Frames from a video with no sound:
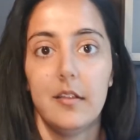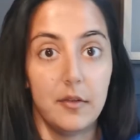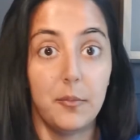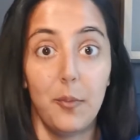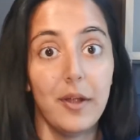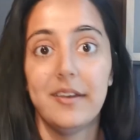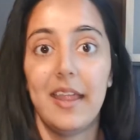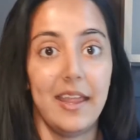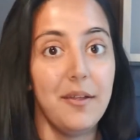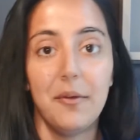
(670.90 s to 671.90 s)
One
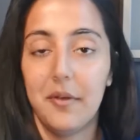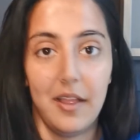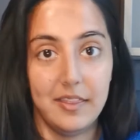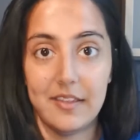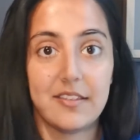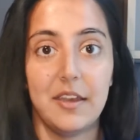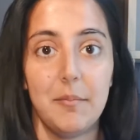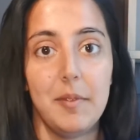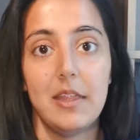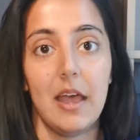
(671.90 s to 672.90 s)
day, there's going to
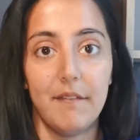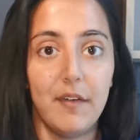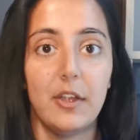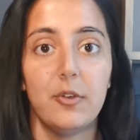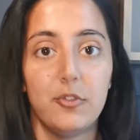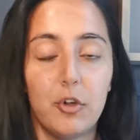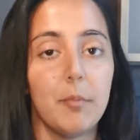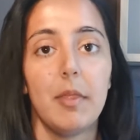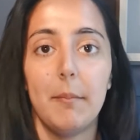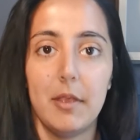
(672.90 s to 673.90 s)
be that final
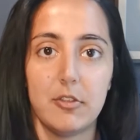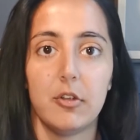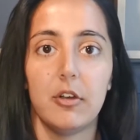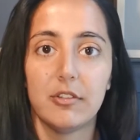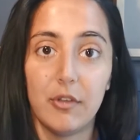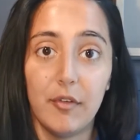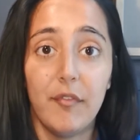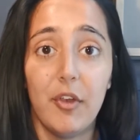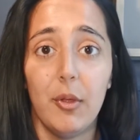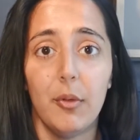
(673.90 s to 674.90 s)
drop that makes your glass
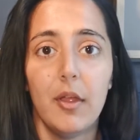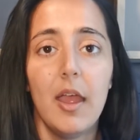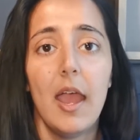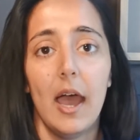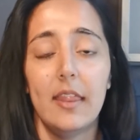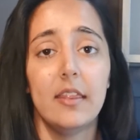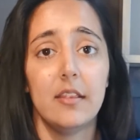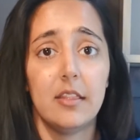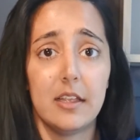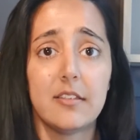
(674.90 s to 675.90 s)
overflow. And
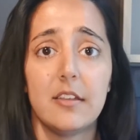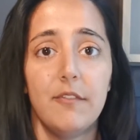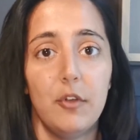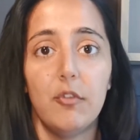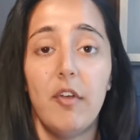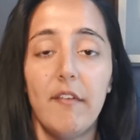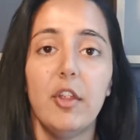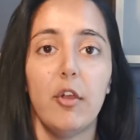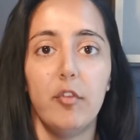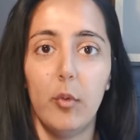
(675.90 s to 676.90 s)
then things can feel very
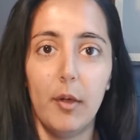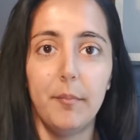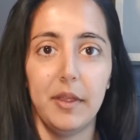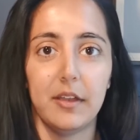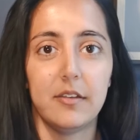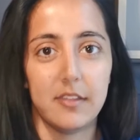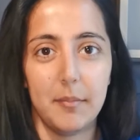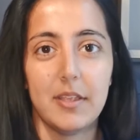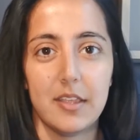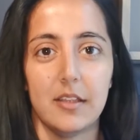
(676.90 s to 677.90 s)
overwhelming. Does that
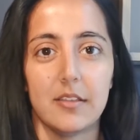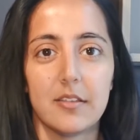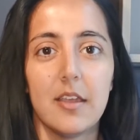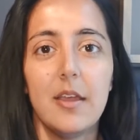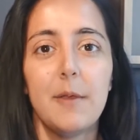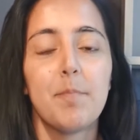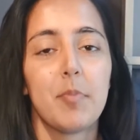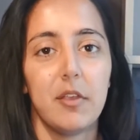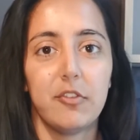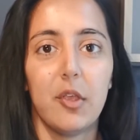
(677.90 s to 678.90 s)
make sense?
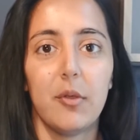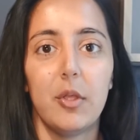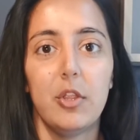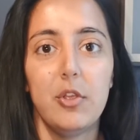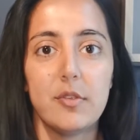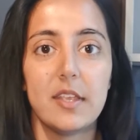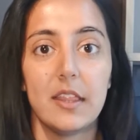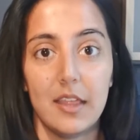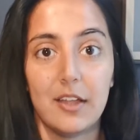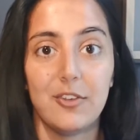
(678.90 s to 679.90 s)
So
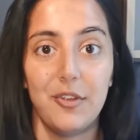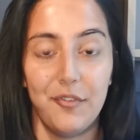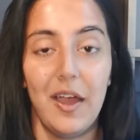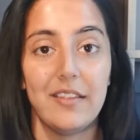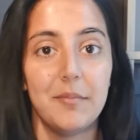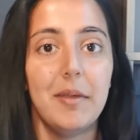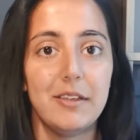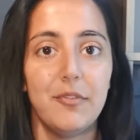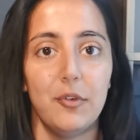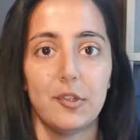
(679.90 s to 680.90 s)
using that as a
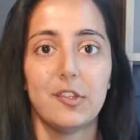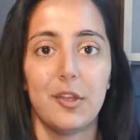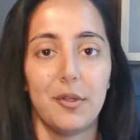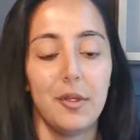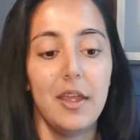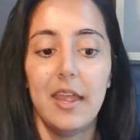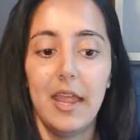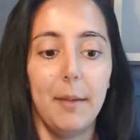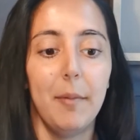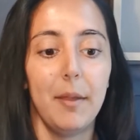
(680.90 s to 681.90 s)
metaphor, so
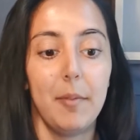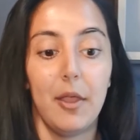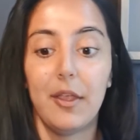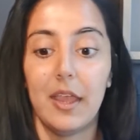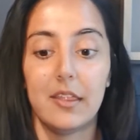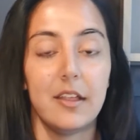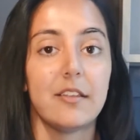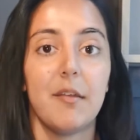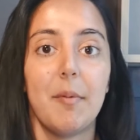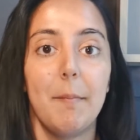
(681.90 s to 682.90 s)
it might be, okay, things
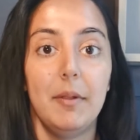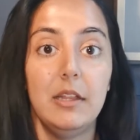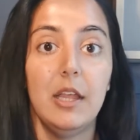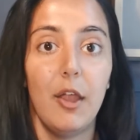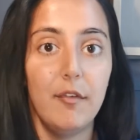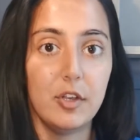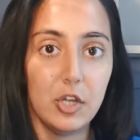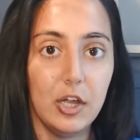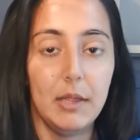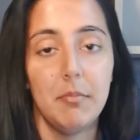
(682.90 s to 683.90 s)
have been building over
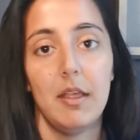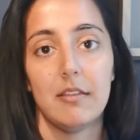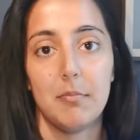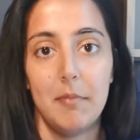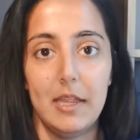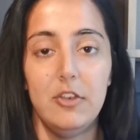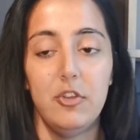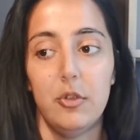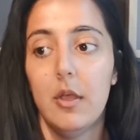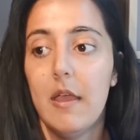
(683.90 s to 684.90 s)
time that's made
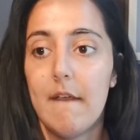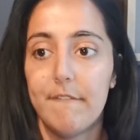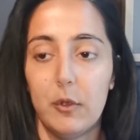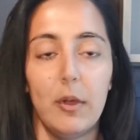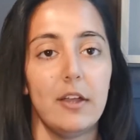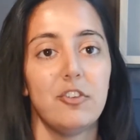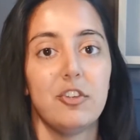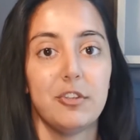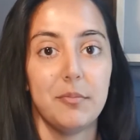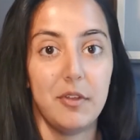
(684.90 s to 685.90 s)
you feel
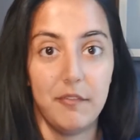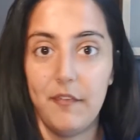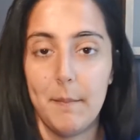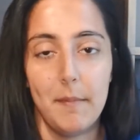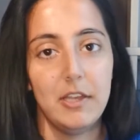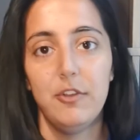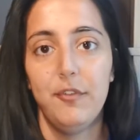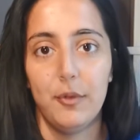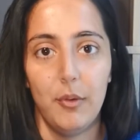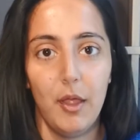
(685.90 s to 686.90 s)
anxious, made you
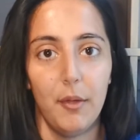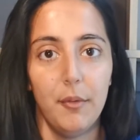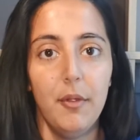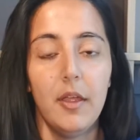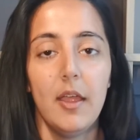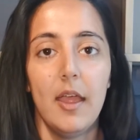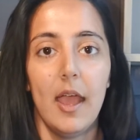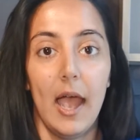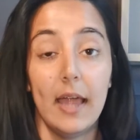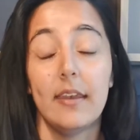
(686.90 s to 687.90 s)
feel low,
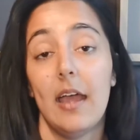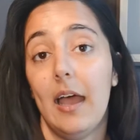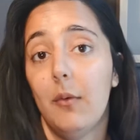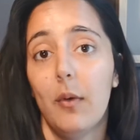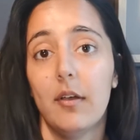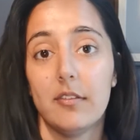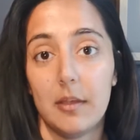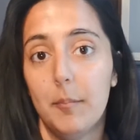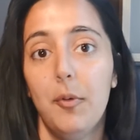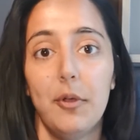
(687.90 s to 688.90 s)
and at
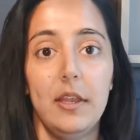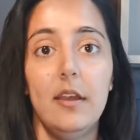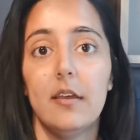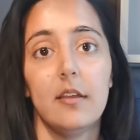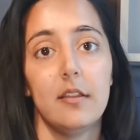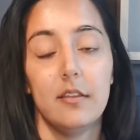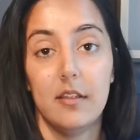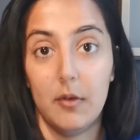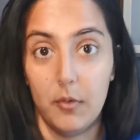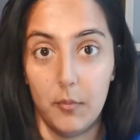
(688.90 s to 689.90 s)
some point,
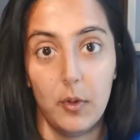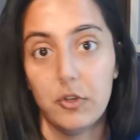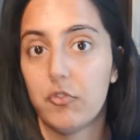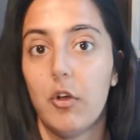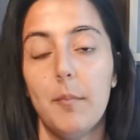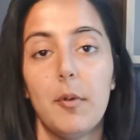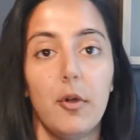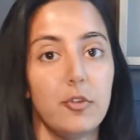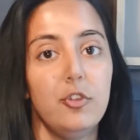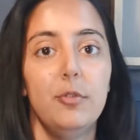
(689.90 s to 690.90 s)
one drop
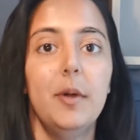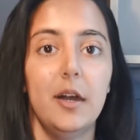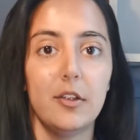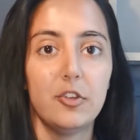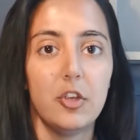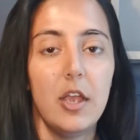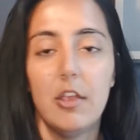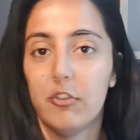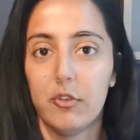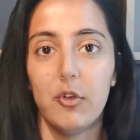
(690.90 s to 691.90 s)
got too much.
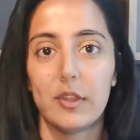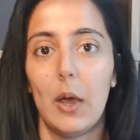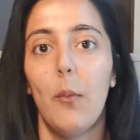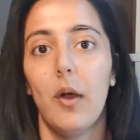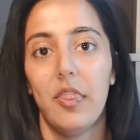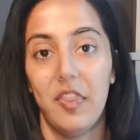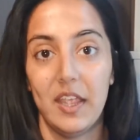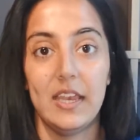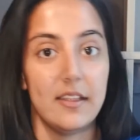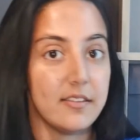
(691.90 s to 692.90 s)
So it's not that one
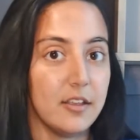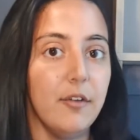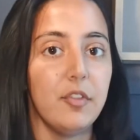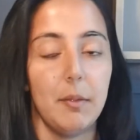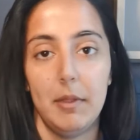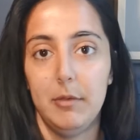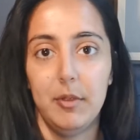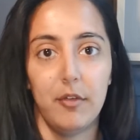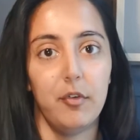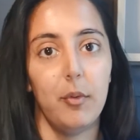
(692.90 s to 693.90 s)
thing in itself that made
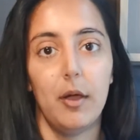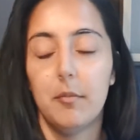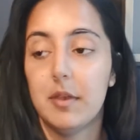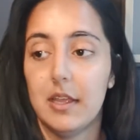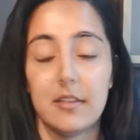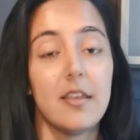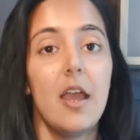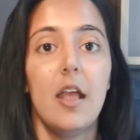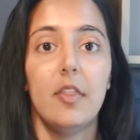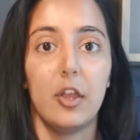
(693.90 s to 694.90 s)
me overwhelmed, it's
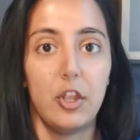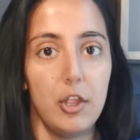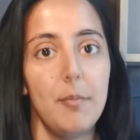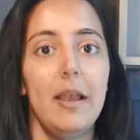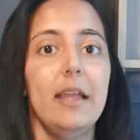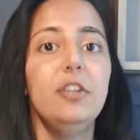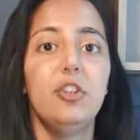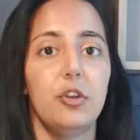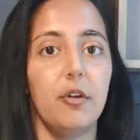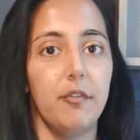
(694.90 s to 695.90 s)
the
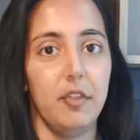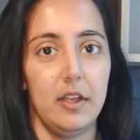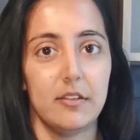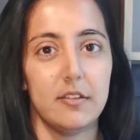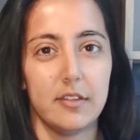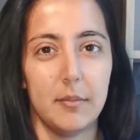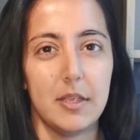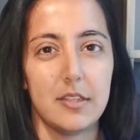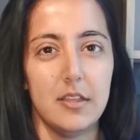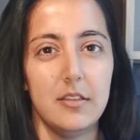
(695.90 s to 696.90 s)
accumulation of things. Does that
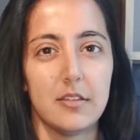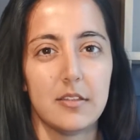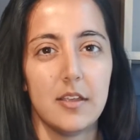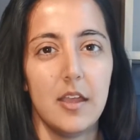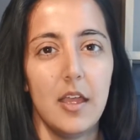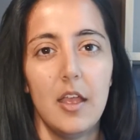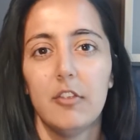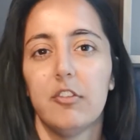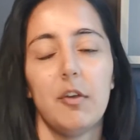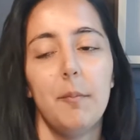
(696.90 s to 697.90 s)
make sense?
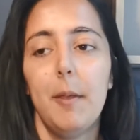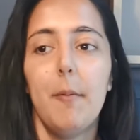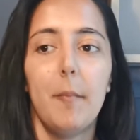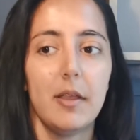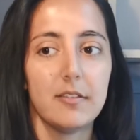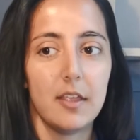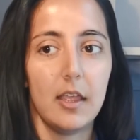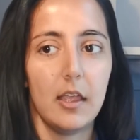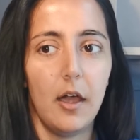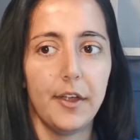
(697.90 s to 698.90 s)
So some people might
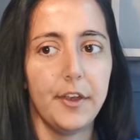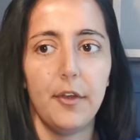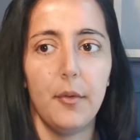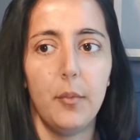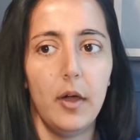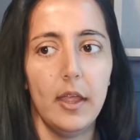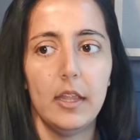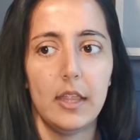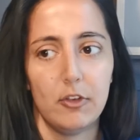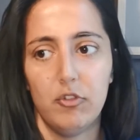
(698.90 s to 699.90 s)
say, I don't know why
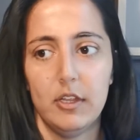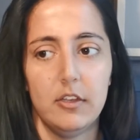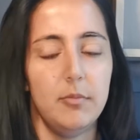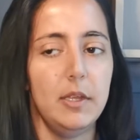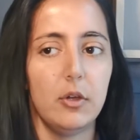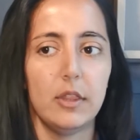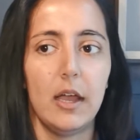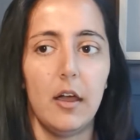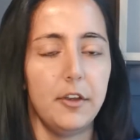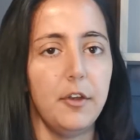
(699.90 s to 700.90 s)
that triggered me, or
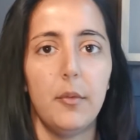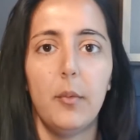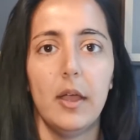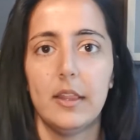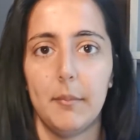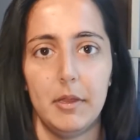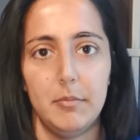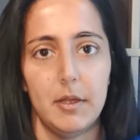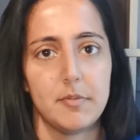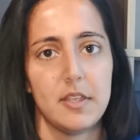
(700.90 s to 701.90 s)
that I don't know why that made
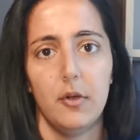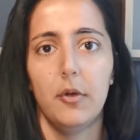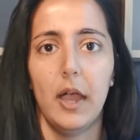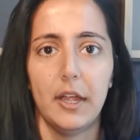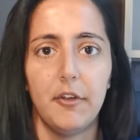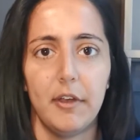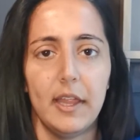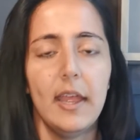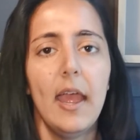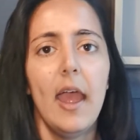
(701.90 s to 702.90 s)
me upset or
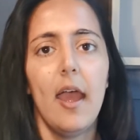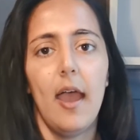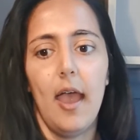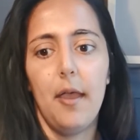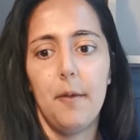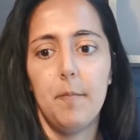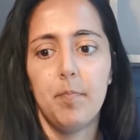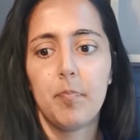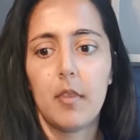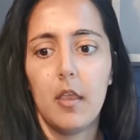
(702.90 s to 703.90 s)
angry,
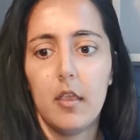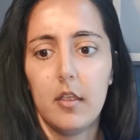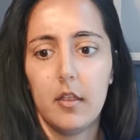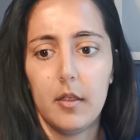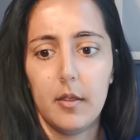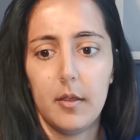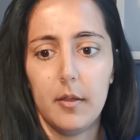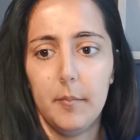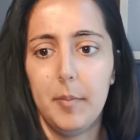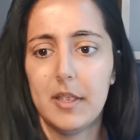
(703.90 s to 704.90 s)

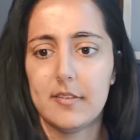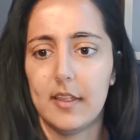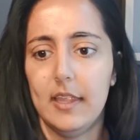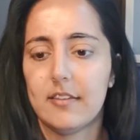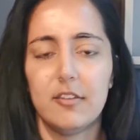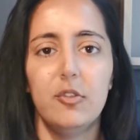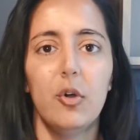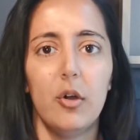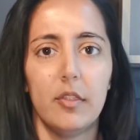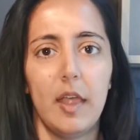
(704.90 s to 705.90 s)
because it's
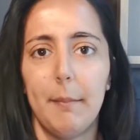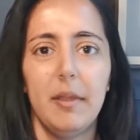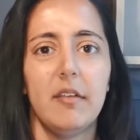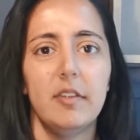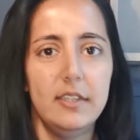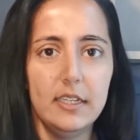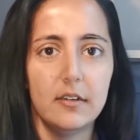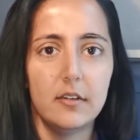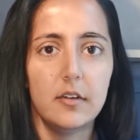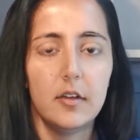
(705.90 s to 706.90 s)
not that big of a
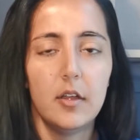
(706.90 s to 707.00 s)
deal.